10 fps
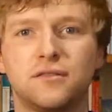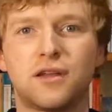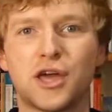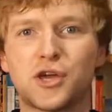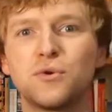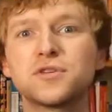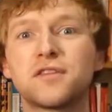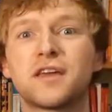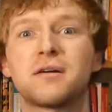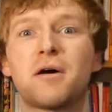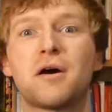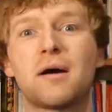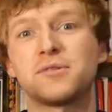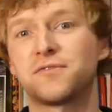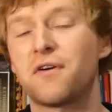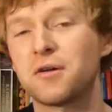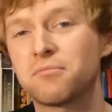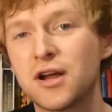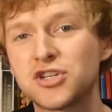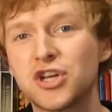Now, you could also think about atmospheric
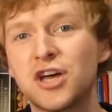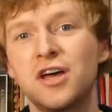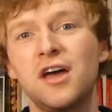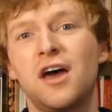pressure